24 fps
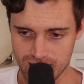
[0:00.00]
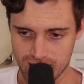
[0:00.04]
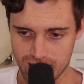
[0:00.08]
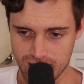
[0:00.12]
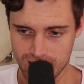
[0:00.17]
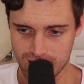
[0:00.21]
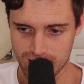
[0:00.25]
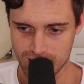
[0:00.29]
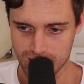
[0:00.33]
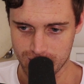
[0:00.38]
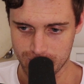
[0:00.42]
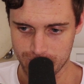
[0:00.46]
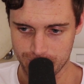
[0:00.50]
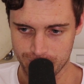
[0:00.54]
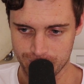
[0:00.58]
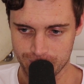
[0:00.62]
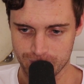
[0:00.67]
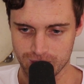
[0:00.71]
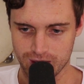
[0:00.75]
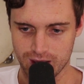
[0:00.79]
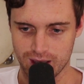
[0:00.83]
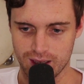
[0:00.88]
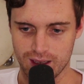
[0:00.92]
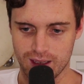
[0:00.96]

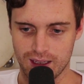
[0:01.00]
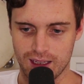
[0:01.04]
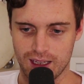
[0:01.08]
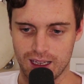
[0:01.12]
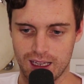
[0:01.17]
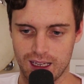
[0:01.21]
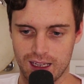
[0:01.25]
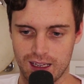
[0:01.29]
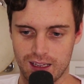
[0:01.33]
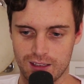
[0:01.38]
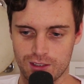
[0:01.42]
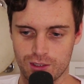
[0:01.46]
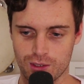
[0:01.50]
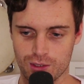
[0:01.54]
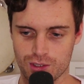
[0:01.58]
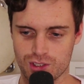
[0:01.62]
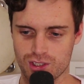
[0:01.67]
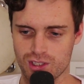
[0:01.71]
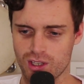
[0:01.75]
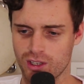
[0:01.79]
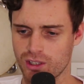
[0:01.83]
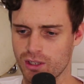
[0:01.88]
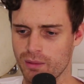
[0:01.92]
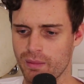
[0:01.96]
Your
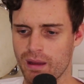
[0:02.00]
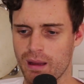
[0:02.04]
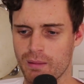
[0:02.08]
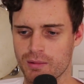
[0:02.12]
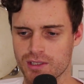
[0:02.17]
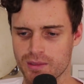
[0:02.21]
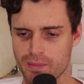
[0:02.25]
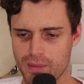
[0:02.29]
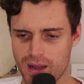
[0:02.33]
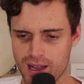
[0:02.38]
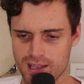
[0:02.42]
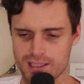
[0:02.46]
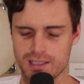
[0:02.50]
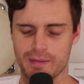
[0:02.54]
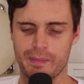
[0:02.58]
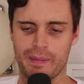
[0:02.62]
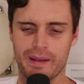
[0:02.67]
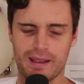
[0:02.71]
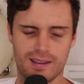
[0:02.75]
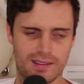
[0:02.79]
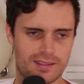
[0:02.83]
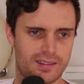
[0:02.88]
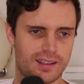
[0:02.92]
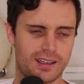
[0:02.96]
song you made was a
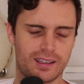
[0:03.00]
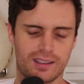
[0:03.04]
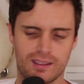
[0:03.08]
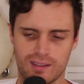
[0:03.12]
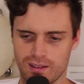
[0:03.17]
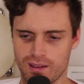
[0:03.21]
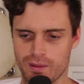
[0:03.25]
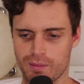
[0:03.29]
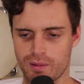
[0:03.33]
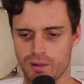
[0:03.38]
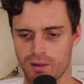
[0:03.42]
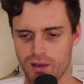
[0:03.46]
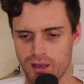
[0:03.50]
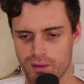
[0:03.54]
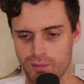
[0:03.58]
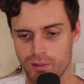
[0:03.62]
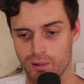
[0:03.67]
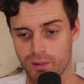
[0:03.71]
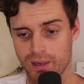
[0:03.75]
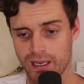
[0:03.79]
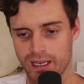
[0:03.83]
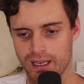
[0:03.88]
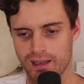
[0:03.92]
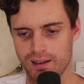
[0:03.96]
masterpiece. Thank you. I'm
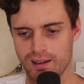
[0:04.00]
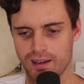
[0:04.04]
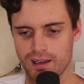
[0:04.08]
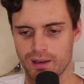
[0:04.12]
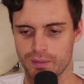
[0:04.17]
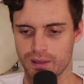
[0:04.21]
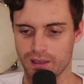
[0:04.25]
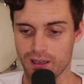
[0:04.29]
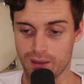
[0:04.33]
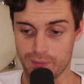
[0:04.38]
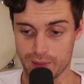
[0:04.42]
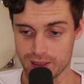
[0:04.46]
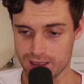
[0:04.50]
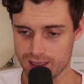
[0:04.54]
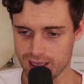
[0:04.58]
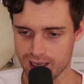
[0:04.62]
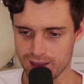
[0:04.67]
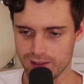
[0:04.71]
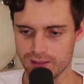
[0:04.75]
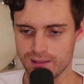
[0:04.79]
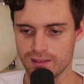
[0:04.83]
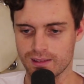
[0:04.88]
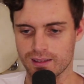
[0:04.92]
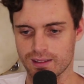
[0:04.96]
aware. I'm a
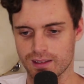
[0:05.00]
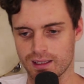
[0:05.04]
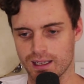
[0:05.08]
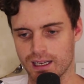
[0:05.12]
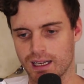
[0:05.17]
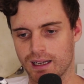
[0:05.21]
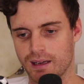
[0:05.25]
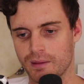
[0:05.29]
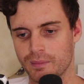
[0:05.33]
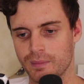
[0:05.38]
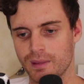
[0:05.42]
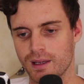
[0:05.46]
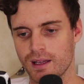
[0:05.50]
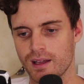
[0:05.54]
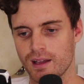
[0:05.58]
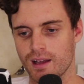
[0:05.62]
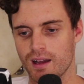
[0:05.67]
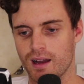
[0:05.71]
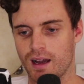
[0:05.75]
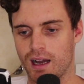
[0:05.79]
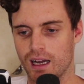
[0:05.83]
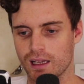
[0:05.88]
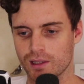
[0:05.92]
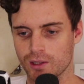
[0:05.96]
talent.
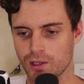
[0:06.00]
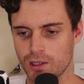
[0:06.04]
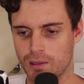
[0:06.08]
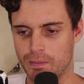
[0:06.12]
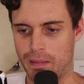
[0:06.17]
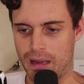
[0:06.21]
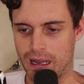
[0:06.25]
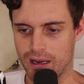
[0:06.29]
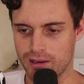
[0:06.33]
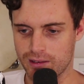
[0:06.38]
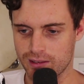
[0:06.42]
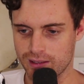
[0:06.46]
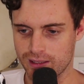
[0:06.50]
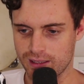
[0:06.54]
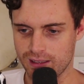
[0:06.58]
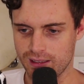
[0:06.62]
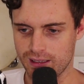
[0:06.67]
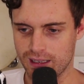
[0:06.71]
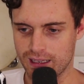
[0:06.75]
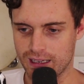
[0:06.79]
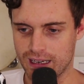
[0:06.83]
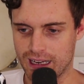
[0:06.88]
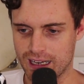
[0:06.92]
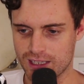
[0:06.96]
I look back on
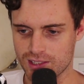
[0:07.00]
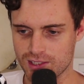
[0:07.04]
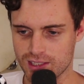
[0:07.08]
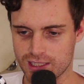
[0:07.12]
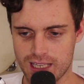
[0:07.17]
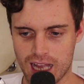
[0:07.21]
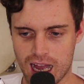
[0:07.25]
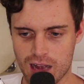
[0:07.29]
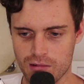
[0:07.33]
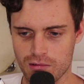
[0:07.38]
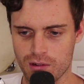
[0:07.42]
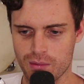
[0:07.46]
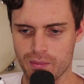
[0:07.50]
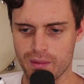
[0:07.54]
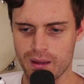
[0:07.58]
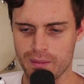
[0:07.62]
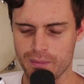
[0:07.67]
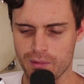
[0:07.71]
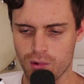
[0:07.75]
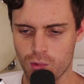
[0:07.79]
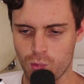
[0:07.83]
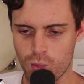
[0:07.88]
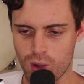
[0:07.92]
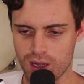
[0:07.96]
it and I actually can't
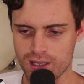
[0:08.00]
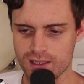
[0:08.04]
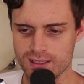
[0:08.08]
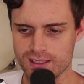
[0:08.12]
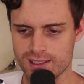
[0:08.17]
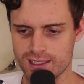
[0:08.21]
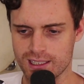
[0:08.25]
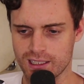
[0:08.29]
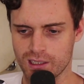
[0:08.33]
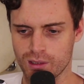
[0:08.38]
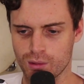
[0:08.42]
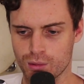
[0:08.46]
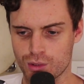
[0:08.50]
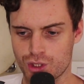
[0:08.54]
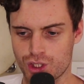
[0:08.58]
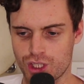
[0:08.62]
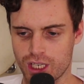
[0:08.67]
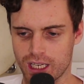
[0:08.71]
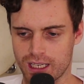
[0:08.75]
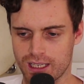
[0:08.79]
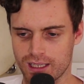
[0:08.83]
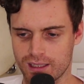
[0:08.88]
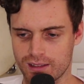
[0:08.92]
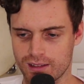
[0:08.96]
remember one single
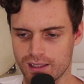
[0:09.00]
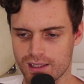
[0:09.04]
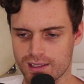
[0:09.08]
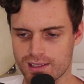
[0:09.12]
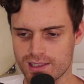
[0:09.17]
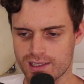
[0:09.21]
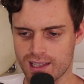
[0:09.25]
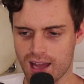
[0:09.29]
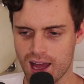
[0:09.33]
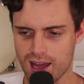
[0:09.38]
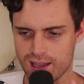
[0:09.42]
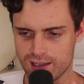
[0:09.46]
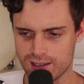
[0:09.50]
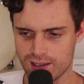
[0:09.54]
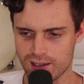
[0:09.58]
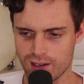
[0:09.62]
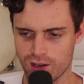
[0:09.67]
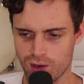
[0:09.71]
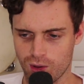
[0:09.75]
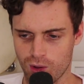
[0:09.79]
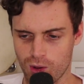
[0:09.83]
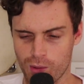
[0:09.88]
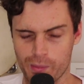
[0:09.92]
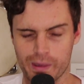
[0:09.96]
chicken that started
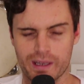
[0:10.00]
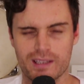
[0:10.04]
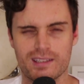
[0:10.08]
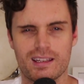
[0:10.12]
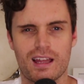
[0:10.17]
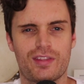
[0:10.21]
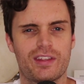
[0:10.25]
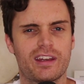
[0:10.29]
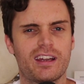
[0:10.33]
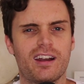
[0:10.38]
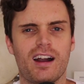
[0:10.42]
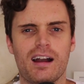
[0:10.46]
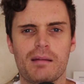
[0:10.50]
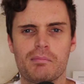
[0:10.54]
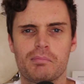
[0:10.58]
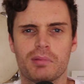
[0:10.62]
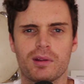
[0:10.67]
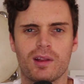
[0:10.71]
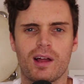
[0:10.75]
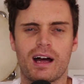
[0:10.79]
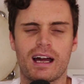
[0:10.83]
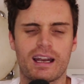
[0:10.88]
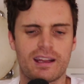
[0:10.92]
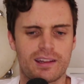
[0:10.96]
at all because I think I
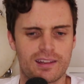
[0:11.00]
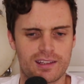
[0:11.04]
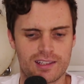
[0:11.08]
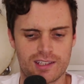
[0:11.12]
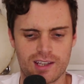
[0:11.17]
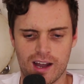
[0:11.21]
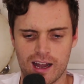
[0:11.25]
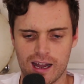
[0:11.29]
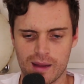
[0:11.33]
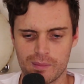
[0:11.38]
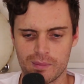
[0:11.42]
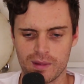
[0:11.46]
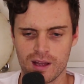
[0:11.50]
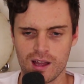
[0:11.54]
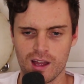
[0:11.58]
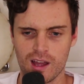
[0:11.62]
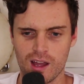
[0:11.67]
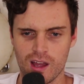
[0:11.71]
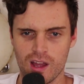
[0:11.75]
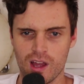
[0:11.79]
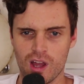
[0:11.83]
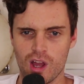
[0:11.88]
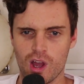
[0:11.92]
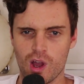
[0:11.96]
implied at the time,
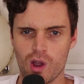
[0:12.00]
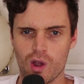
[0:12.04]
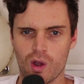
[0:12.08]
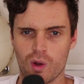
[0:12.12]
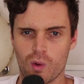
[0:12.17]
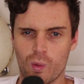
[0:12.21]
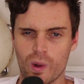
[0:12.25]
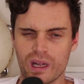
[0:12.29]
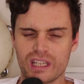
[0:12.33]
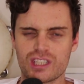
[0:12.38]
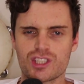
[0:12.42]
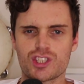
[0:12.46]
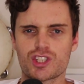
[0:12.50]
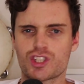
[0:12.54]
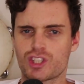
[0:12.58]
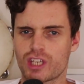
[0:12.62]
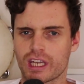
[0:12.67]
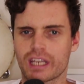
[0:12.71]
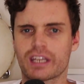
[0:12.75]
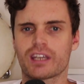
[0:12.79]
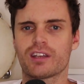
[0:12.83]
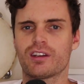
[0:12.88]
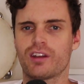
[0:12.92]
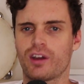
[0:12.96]
which
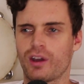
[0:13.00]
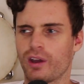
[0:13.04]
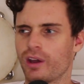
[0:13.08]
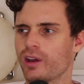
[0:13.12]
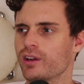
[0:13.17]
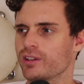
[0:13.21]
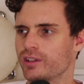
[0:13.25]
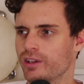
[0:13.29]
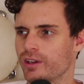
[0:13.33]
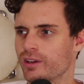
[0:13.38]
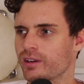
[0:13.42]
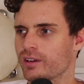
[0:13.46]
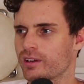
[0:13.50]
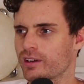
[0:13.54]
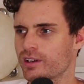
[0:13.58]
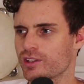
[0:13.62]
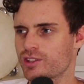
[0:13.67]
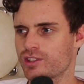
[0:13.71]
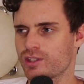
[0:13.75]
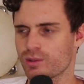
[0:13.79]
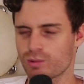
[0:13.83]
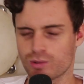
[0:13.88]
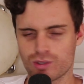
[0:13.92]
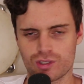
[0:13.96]
chicken hurt you?
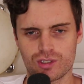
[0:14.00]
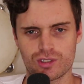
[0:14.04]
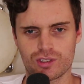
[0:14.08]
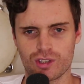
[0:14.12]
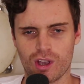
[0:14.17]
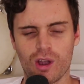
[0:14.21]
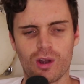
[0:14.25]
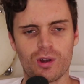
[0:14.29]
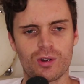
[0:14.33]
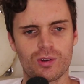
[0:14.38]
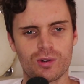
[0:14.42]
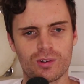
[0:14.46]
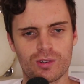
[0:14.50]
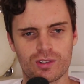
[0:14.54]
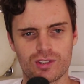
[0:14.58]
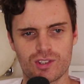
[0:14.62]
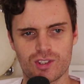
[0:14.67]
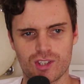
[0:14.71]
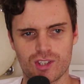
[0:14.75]
Because she was so